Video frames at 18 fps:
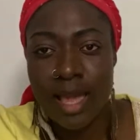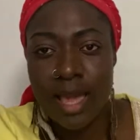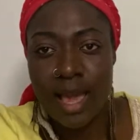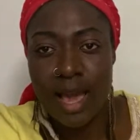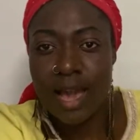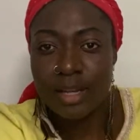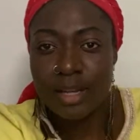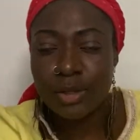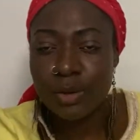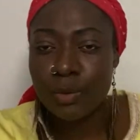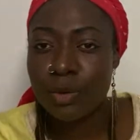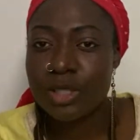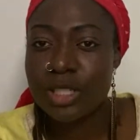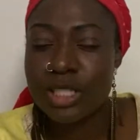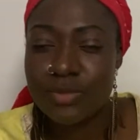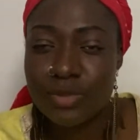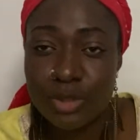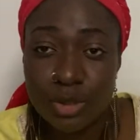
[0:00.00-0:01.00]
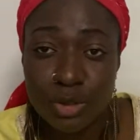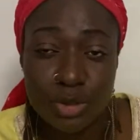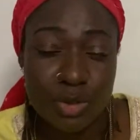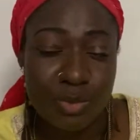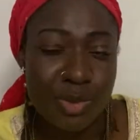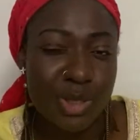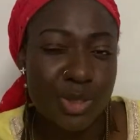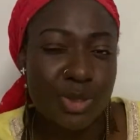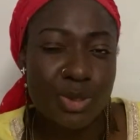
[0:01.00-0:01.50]
I don't want this video to
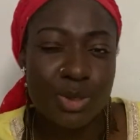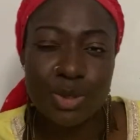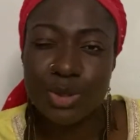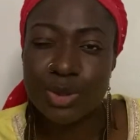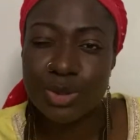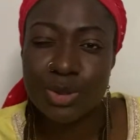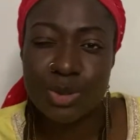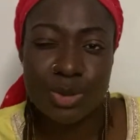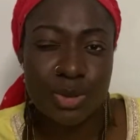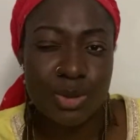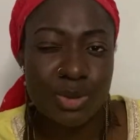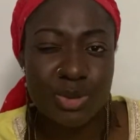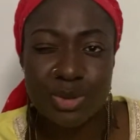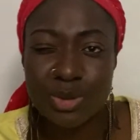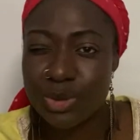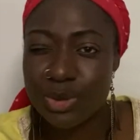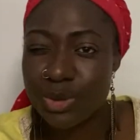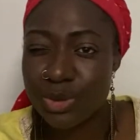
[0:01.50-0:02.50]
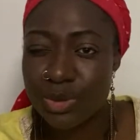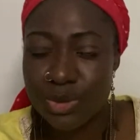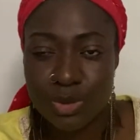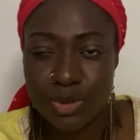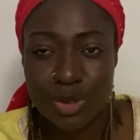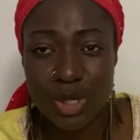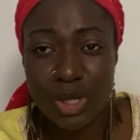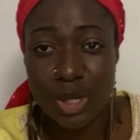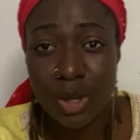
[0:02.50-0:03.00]
be too
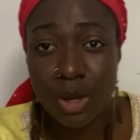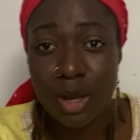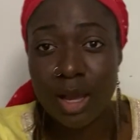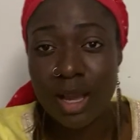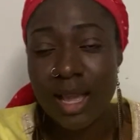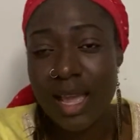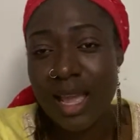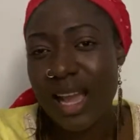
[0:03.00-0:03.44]
long.